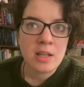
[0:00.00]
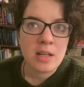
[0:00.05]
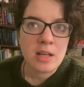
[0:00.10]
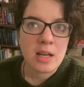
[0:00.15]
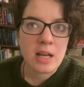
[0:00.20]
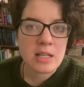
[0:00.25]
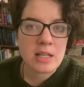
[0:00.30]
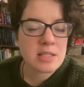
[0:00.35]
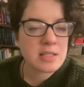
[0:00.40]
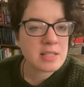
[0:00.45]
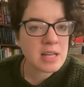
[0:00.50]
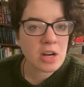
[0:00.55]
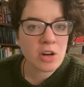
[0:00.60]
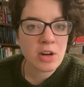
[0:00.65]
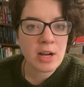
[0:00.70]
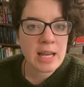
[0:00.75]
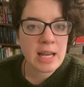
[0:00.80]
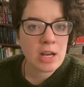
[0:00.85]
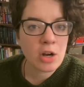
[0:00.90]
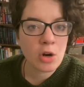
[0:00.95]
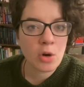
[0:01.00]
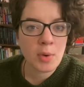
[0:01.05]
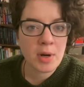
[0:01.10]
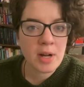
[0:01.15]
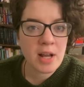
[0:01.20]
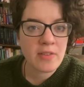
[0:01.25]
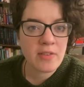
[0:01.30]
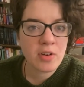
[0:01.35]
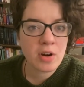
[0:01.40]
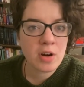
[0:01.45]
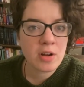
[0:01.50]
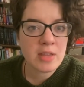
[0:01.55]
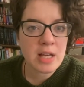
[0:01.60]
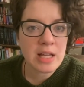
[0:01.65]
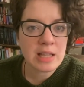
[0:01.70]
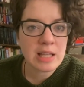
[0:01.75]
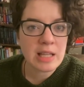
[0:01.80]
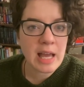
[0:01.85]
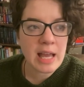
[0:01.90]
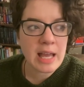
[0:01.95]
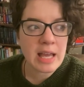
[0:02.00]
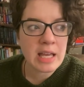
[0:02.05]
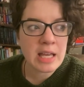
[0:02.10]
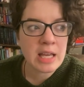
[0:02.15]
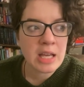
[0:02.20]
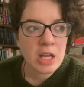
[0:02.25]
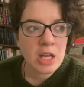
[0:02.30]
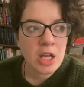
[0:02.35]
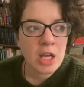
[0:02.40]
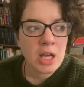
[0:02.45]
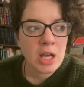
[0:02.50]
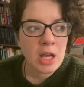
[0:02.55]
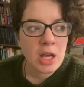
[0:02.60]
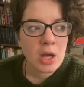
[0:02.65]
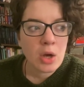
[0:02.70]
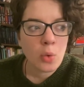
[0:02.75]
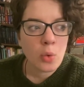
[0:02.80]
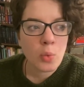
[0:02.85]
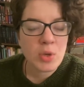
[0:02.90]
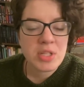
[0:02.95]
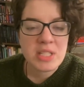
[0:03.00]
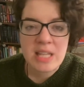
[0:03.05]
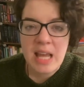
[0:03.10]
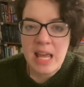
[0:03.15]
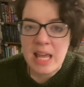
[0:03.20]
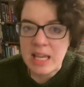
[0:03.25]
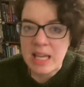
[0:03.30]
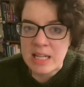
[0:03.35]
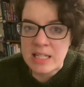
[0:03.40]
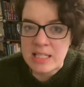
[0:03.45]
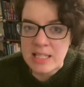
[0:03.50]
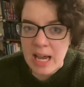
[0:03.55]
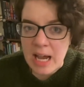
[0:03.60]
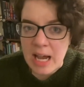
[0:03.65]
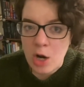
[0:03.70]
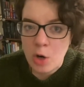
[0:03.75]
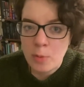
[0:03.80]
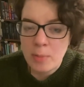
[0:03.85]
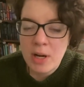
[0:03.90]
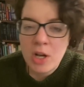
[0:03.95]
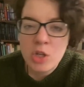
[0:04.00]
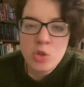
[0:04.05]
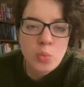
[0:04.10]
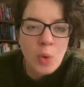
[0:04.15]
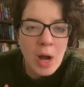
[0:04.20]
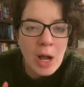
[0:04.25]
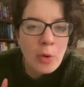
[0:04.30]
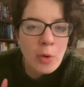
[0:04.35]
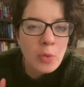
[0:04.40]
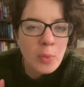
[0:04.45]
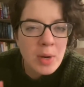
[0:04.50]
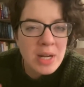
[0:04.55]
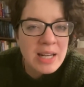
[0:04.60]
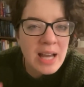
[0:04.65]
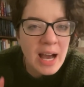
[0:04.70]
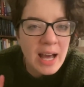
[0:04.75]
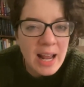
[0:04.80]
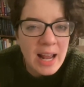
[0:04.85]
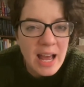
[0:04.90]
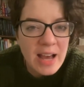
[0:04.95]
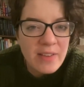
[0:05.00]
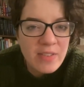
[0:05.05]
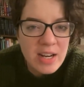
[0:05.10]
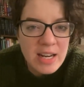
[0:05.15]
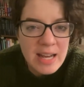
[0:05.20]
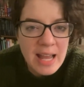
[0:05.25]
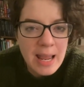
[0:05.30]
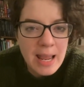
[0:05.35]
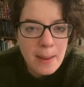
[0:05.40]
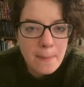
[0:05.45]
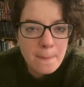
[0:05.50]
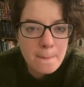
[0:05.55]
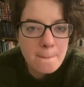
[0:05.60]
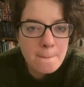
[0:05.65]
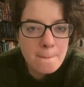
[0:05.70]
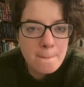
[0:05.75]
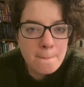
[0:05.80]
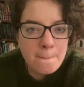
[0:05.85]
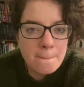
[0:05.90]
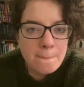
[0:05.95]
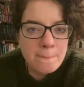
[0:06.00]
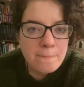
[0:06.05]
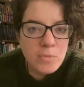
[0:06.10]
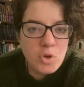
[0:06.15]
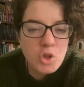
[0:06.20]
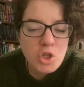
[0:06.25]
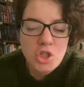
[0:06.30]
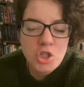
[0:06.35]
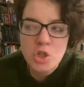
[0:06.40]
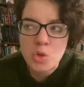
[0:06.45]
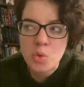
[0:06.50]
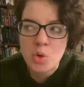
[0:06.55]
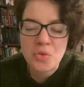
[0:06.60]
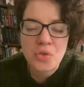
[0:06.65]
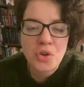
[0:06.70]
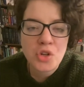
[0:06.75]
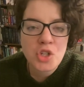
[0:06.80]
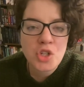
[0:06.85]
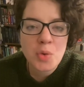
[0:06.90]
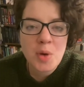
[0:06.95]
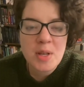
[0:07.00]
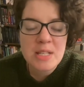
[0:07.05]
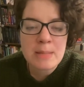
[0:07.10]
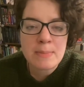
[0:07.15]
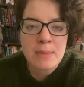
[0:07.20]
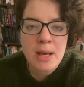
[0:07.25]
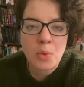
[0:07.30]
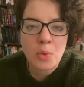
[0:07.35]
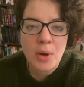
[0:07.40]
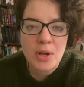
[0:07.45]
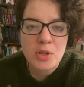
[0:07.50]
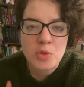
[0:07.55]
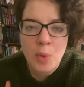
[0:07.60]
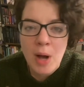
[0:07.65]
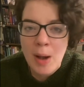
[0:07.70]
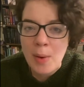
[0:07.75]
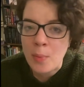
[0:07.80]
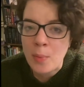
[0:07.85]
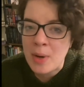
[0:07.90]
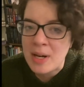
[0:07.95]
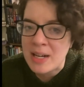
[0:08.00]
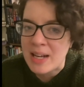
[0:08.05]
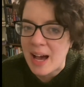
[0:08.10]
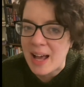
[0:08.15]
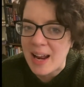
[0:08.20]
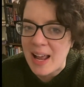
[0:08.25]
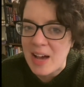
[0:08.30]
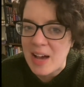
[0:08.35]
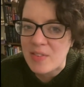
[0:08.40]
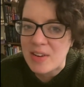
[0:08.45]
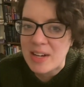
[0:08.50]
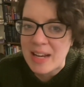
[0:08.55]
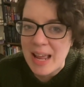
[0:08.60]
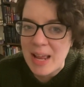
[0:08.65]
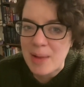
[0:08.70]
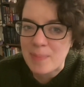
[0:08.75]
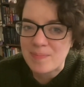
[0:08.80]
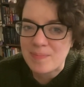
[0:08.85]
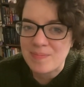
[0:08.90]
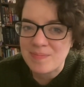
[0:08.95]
Asteri or whatever that like was taken down? Because why would we not have a name? She's just referred to as the Medwitch. Why would we not have a name?